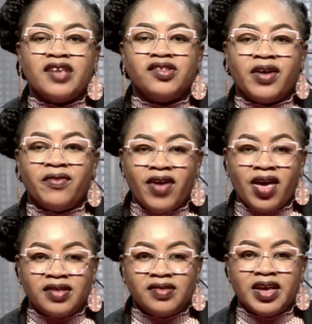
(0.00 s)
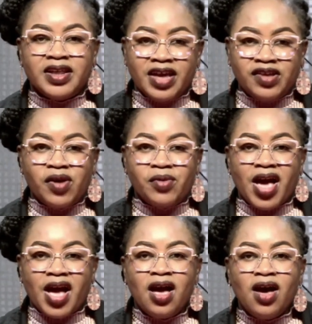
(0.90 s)
d'affaires in
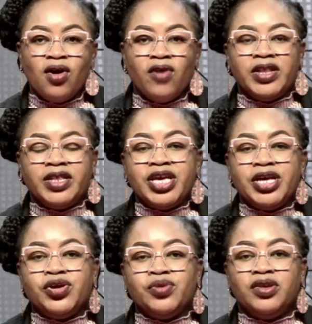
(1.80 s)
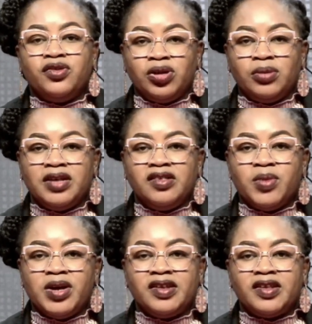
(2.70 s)
Nigeria over the inhuman treatment
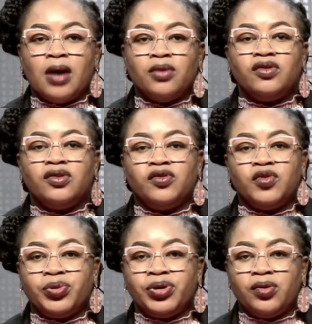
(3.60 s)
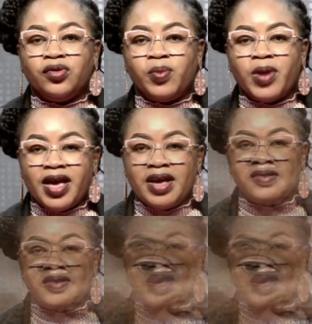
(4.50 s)
meted out to the Super Eagles players in